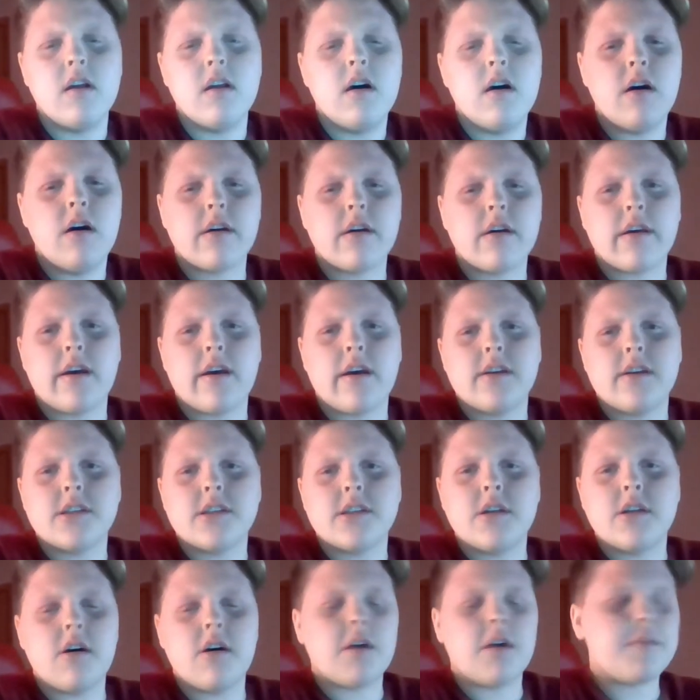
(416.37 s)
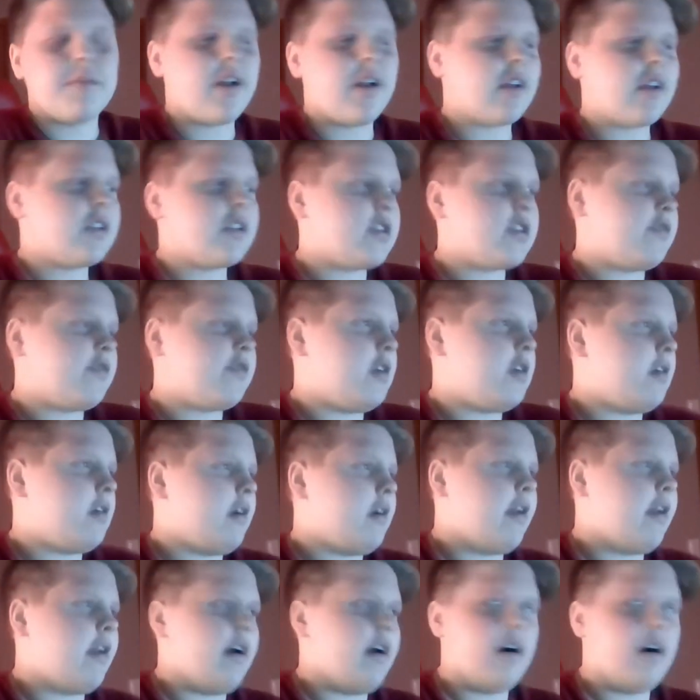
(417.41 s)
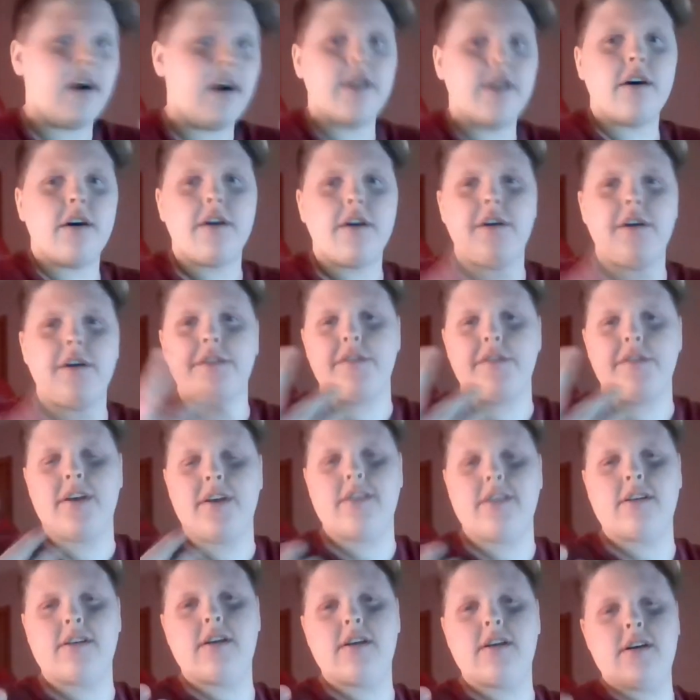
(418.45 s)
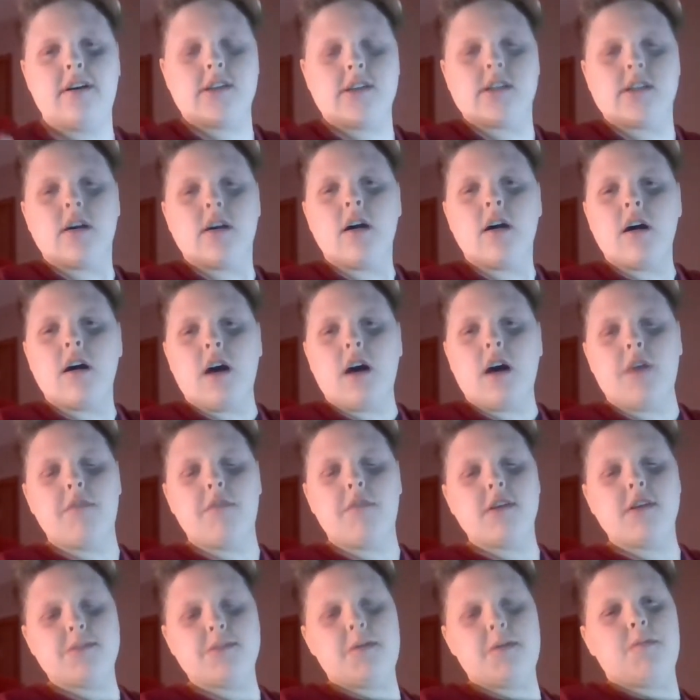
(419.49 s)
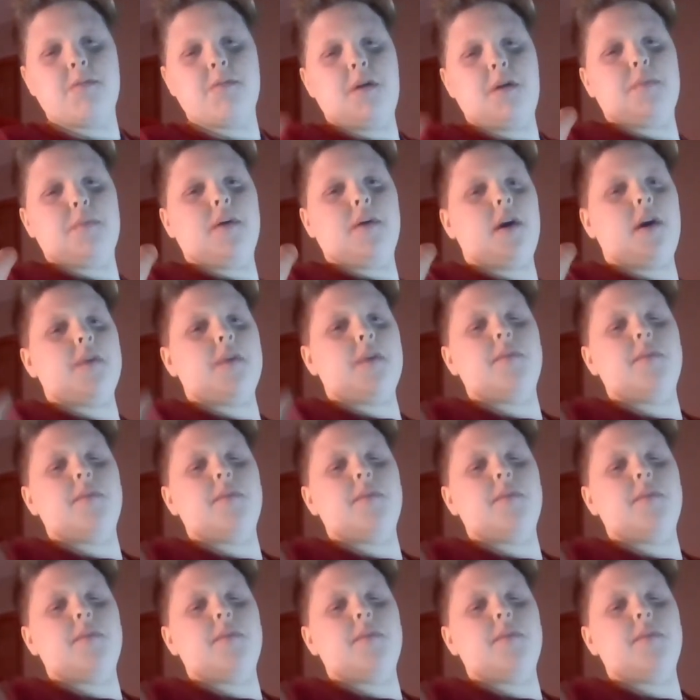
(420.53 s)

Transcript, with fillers: Okay guys, so I'm editing this video right now. I know that because I'm using my webcam